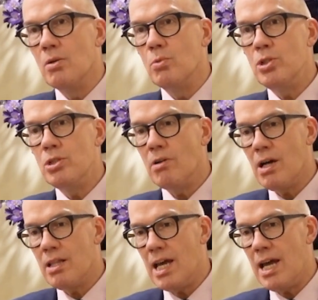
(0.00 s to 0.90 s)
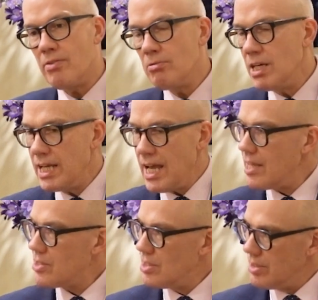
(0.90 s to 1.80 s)
would you rather have a really
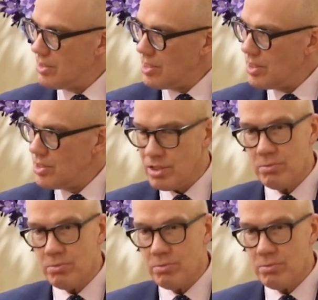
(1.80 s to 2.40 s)
excellent teacher